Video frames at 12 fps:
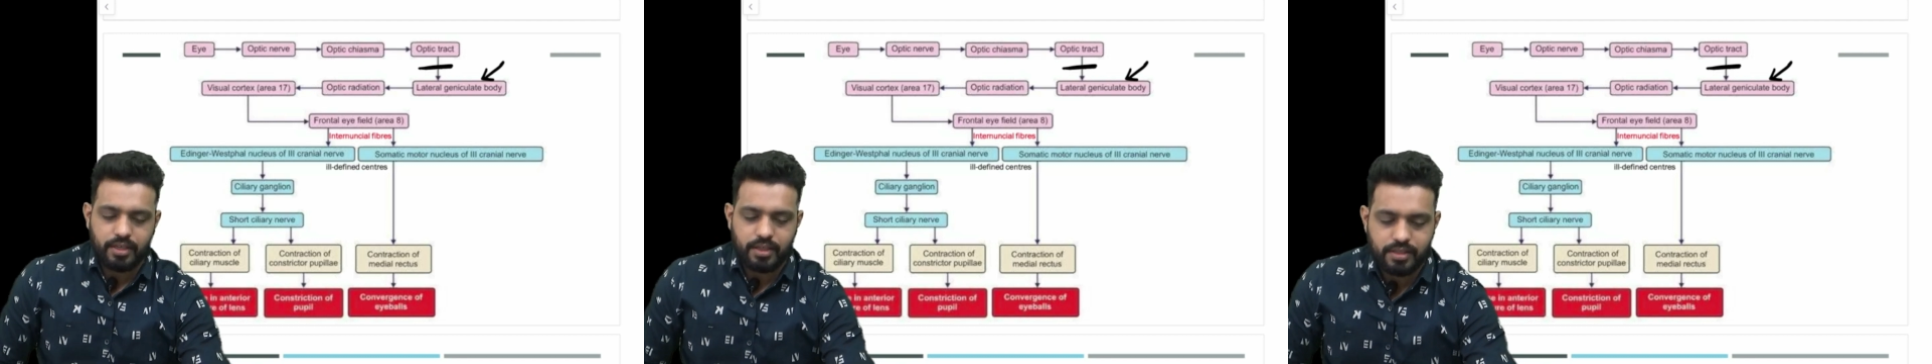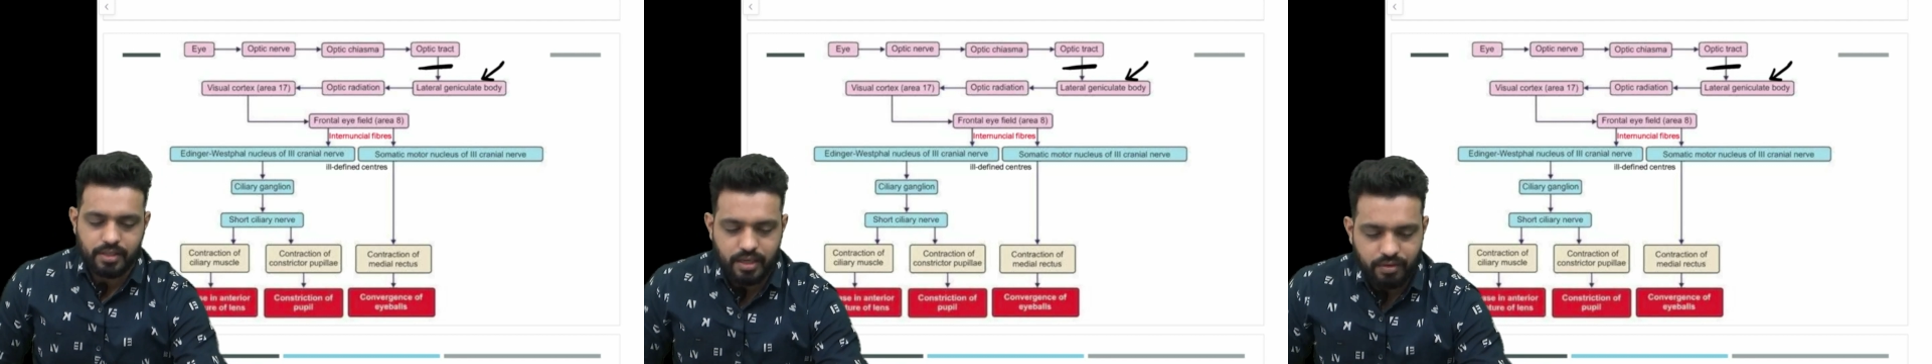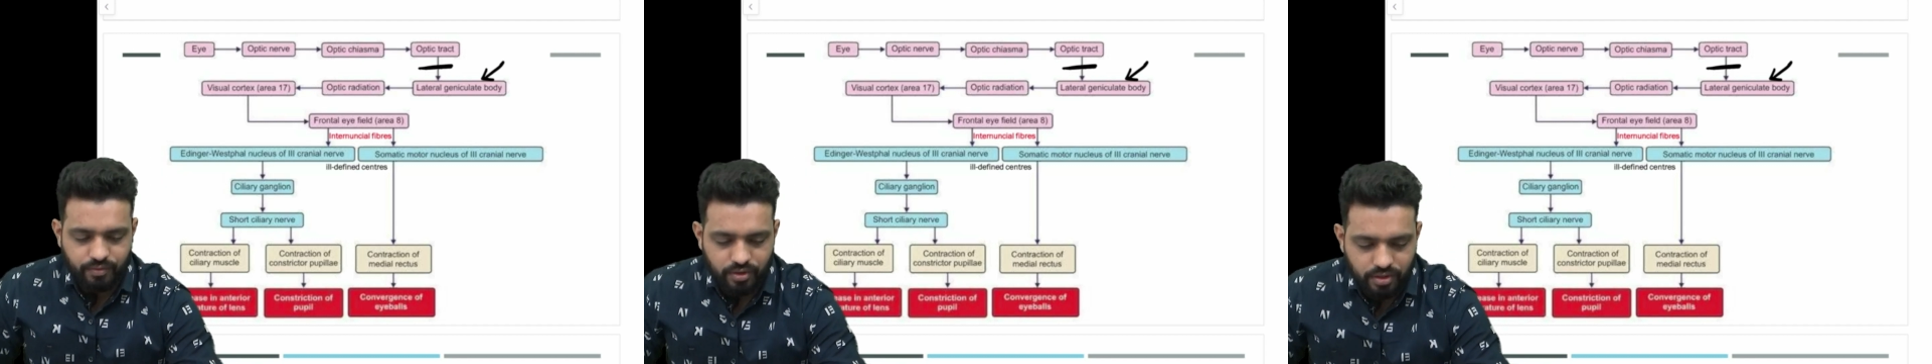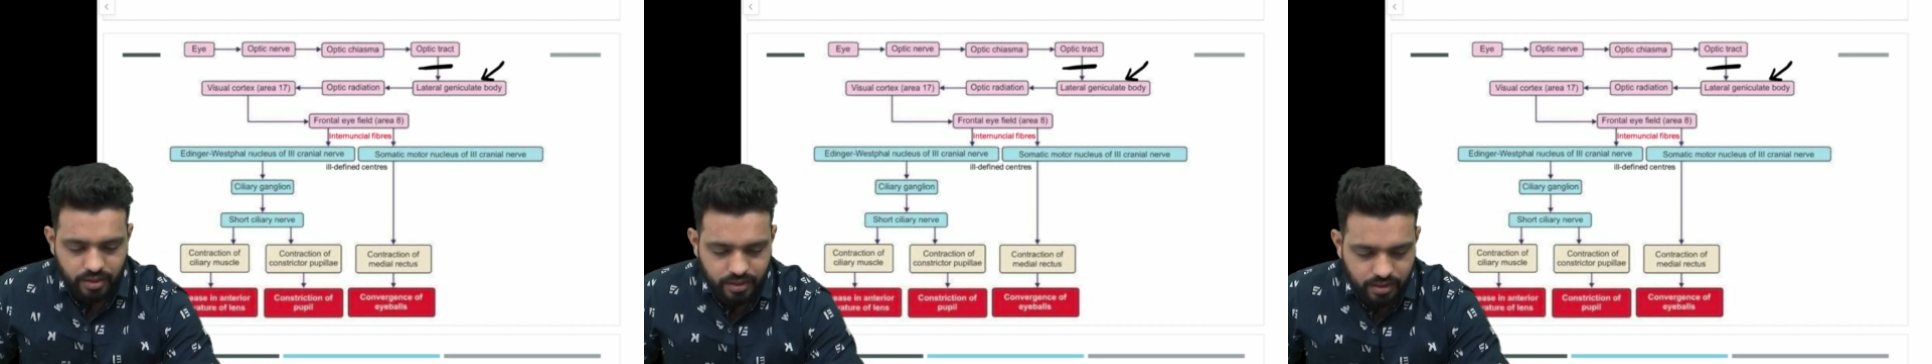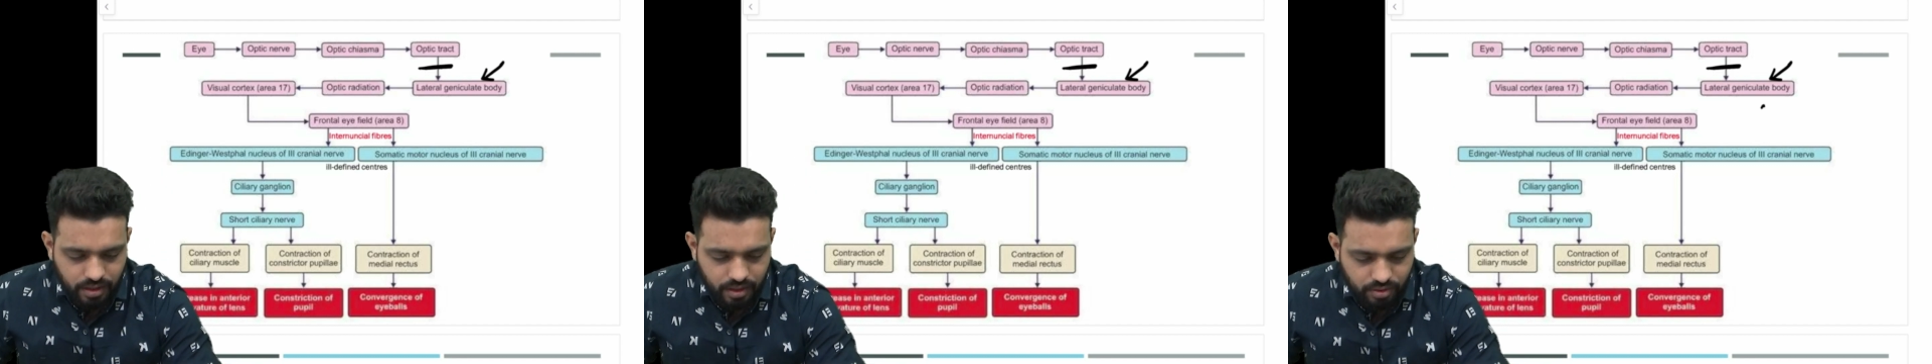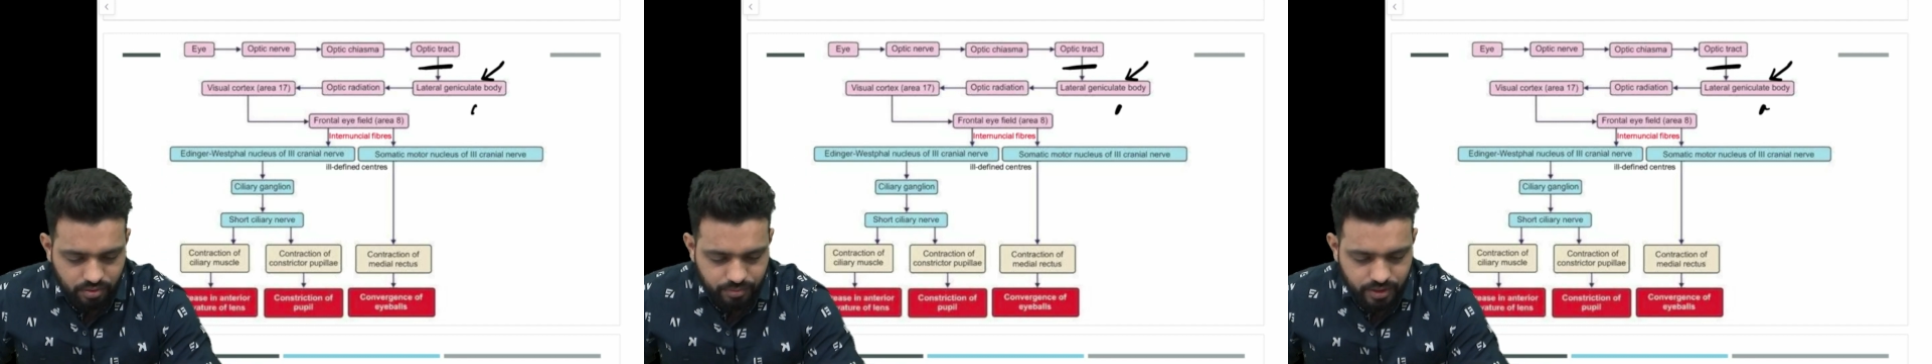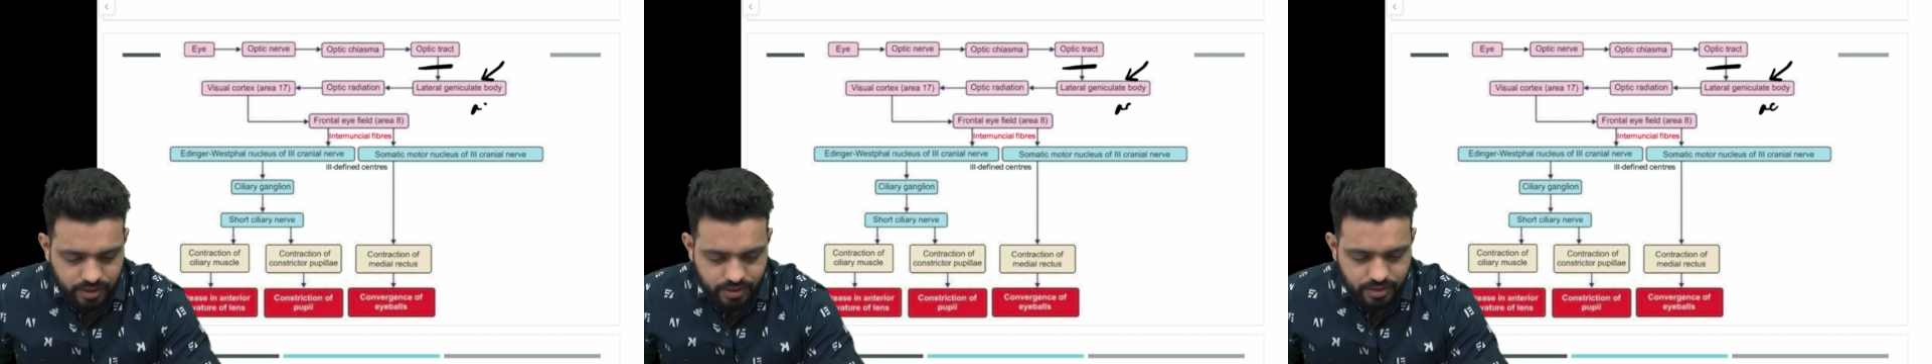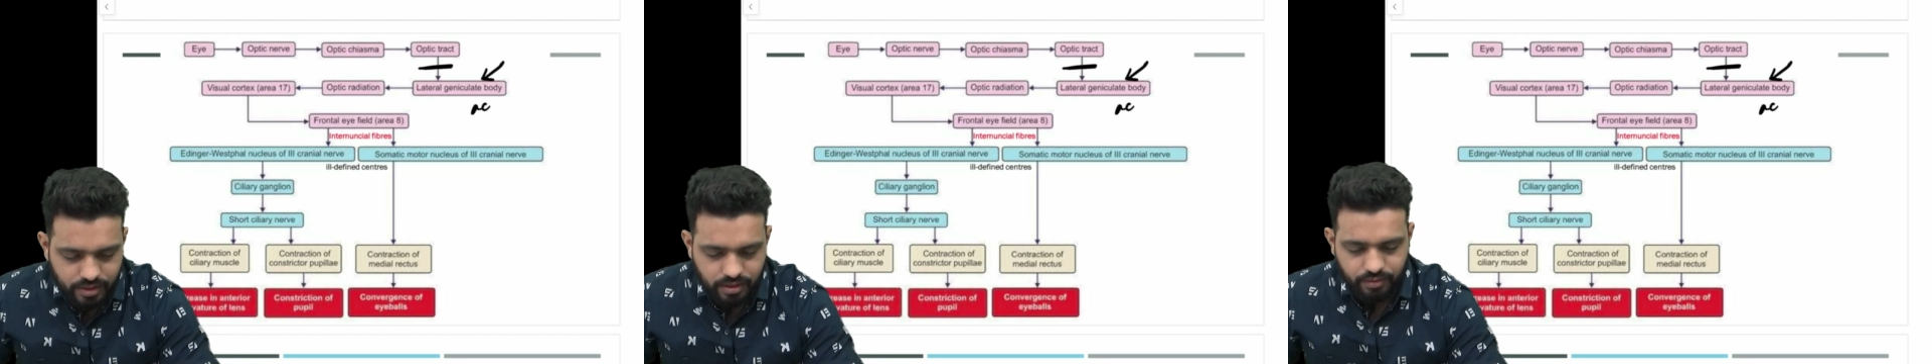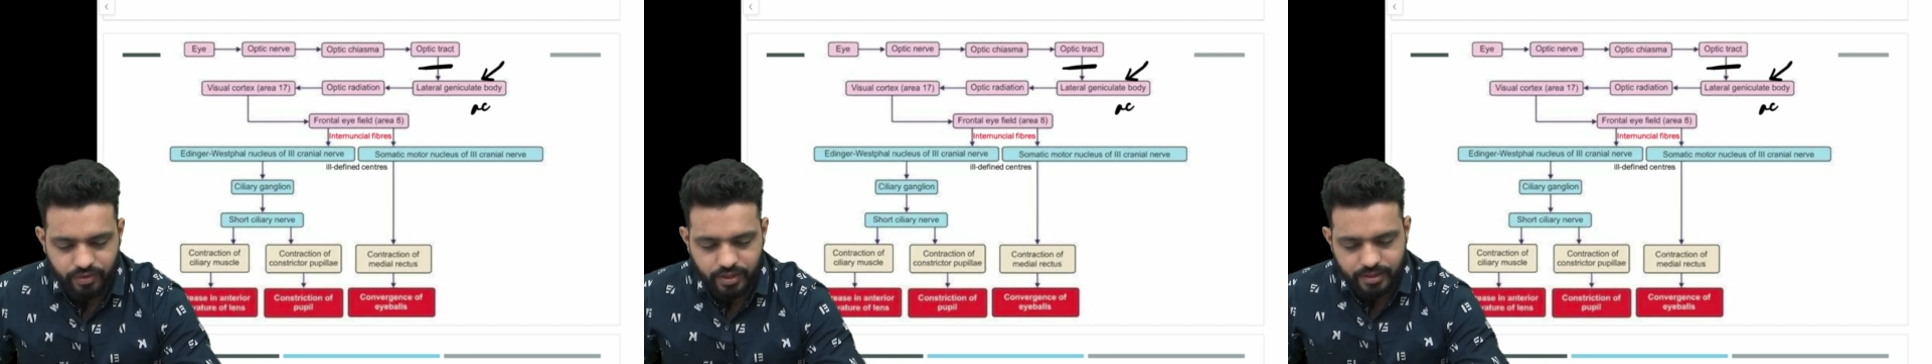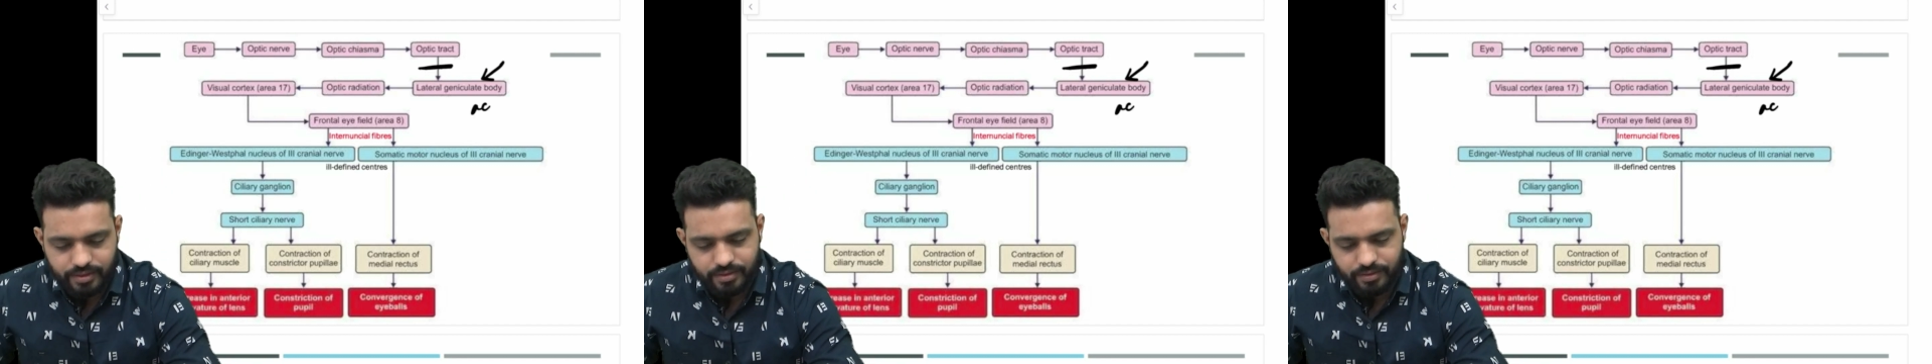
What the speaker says: is involved in accommodation reflex.